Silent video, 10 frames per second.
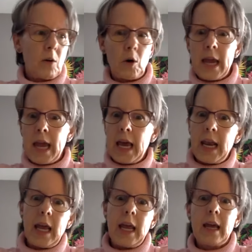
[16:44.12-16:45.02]

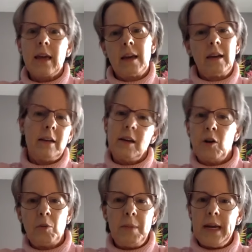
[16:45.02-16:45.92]
organic and you
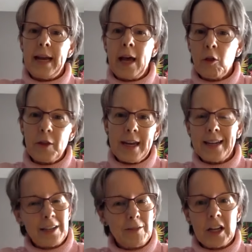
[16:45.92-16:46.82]
know being healthy
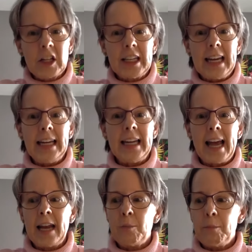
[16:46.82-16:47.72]
and living clean.
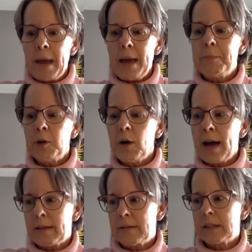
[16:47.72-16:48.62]
And bamboo
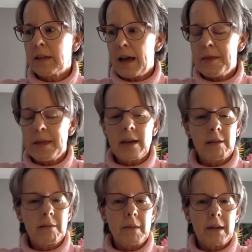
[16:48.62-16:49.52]
has, I
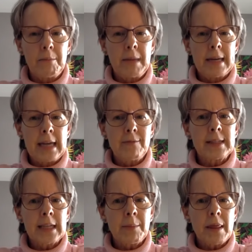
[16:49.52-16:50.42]
think, been
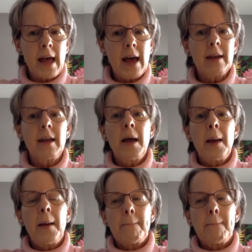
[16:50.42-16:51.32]
given some of that,
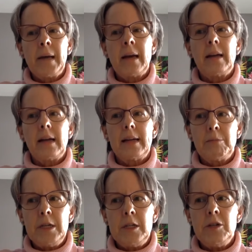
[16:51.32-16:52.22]
but
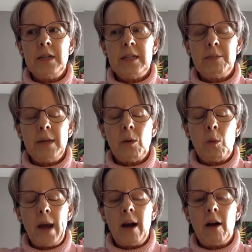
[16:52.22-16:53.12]
it, we do need to be
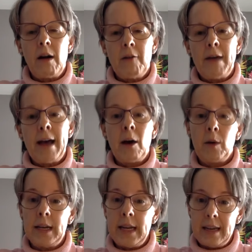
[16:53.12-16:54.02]
aware of
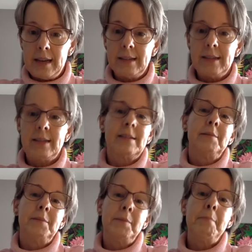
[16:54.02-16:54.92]
how it is
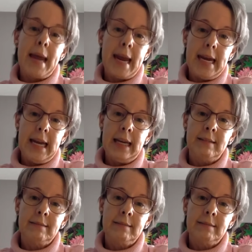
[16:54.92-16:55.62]
made.